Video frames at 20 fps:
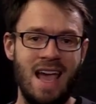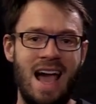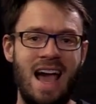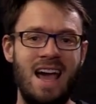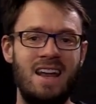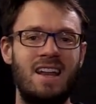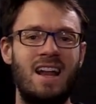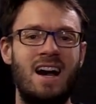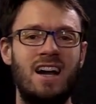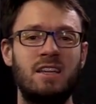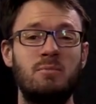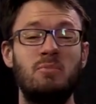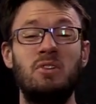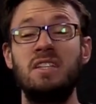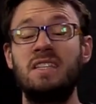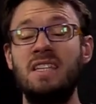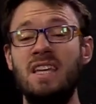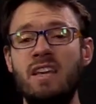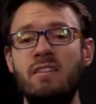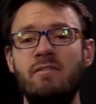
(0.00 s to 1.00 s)
and an
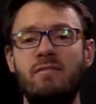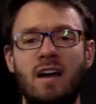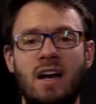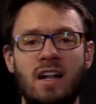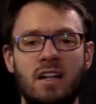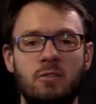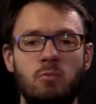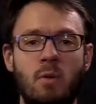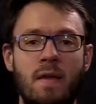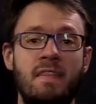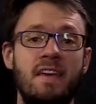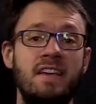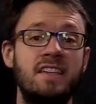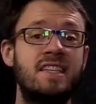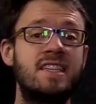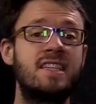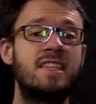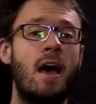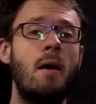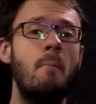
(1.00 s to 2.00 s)
argument is invalid when
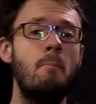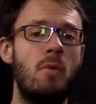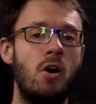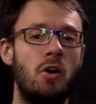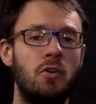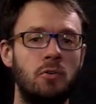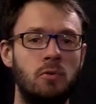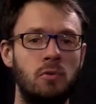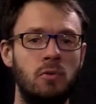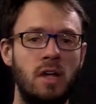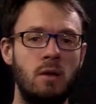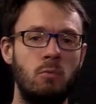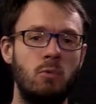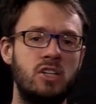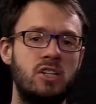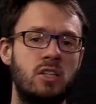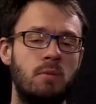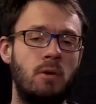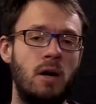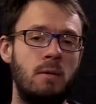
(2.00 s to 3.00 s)
there's some model in
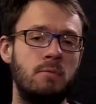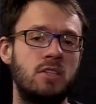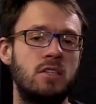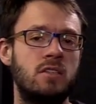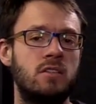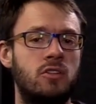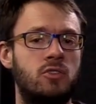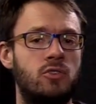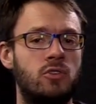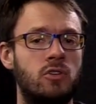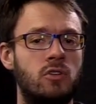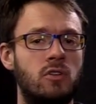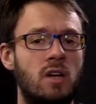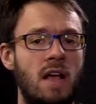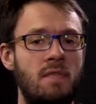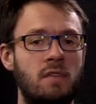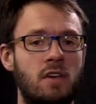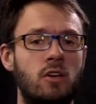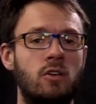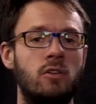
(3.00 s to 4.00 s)
which the premises are true
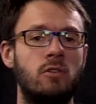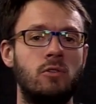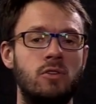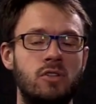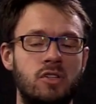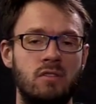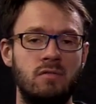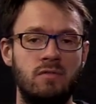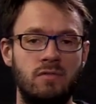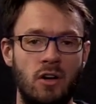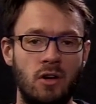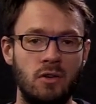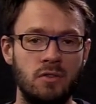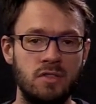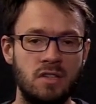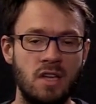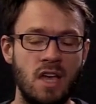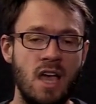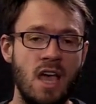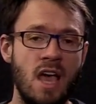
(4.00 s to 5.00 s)
and the conclusion
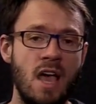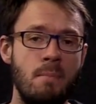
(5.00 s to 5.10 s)
false.